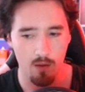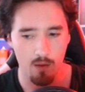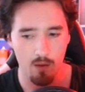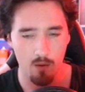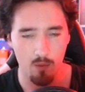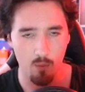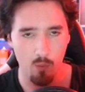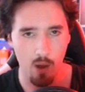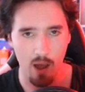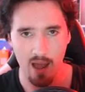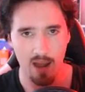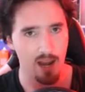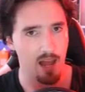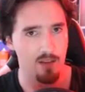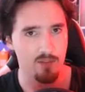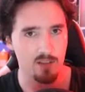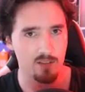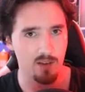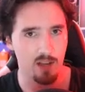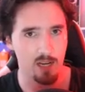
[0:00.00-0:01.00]

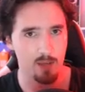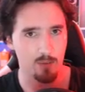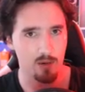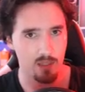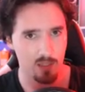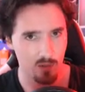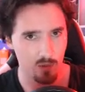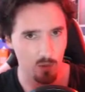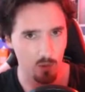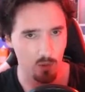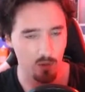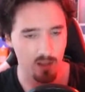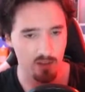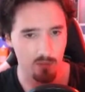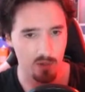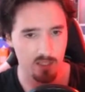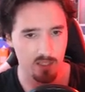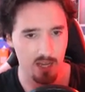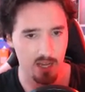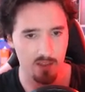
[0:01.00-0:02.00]
life is valuable at all. If
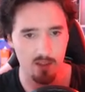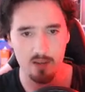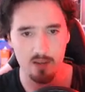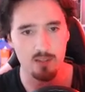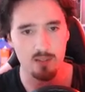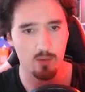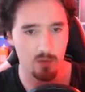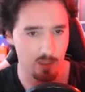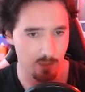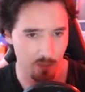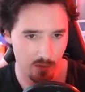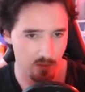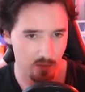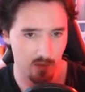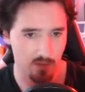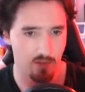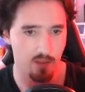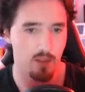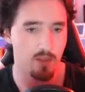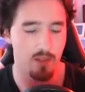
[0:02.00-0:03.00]
we say that
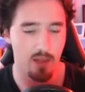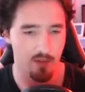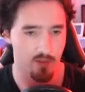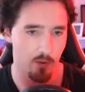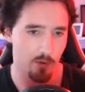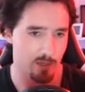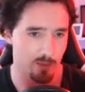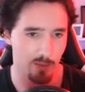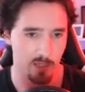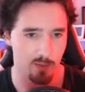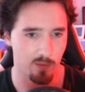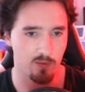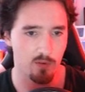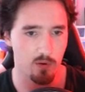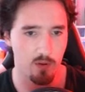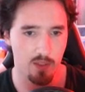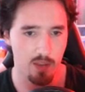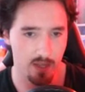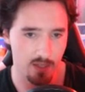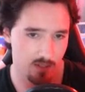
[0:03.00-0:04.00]
if they're not responsible for
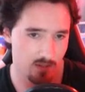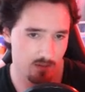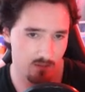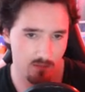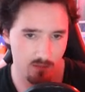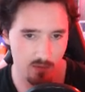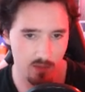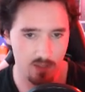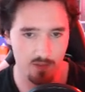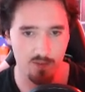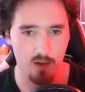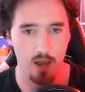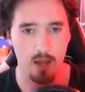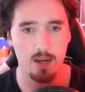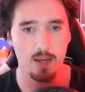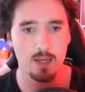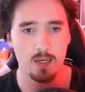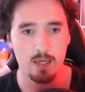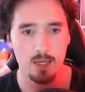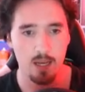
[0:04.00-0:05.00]
it, then it's fine.
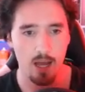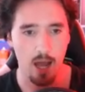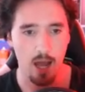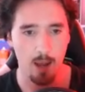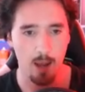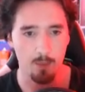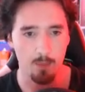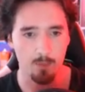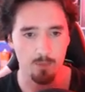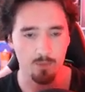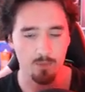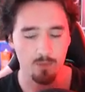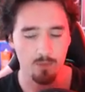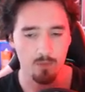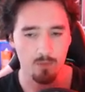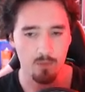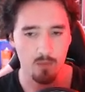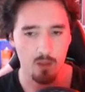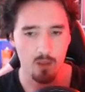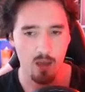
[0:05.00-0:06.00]

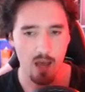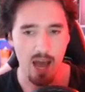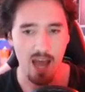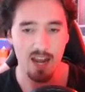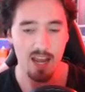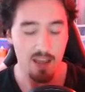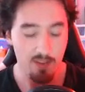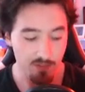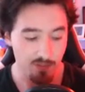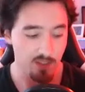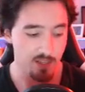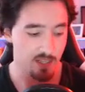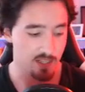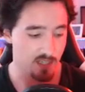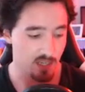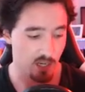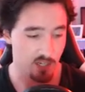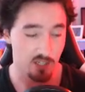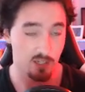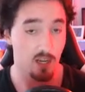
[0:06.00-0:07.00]
And if the
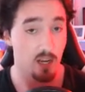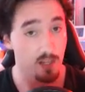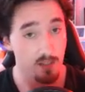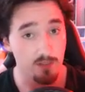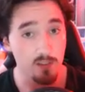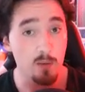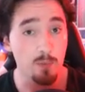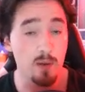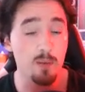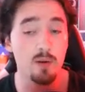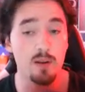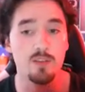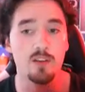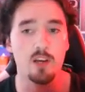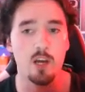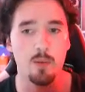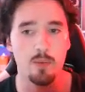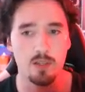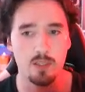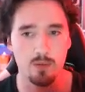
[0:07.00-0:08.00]
discussion, and a few people in the
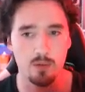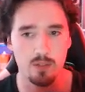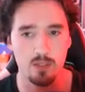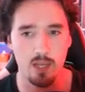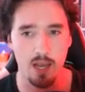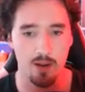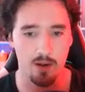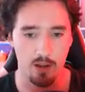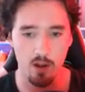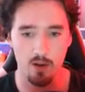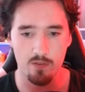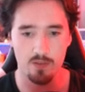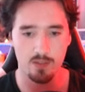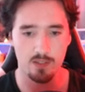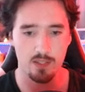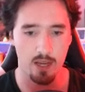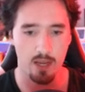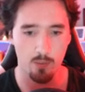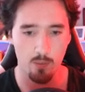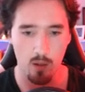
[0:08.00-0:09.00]
comments were sounding off and
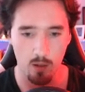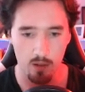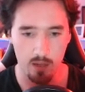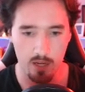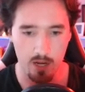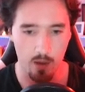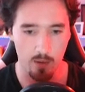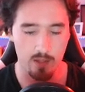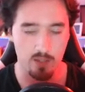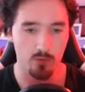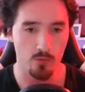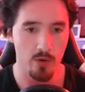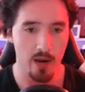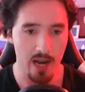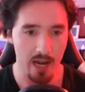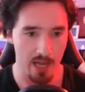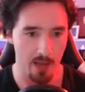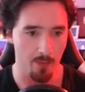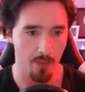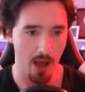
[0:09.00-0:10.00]
saying, well, it's
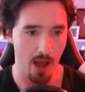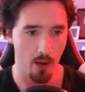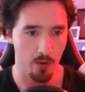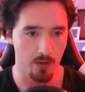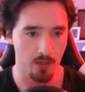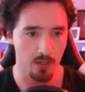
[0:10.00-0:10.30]
really about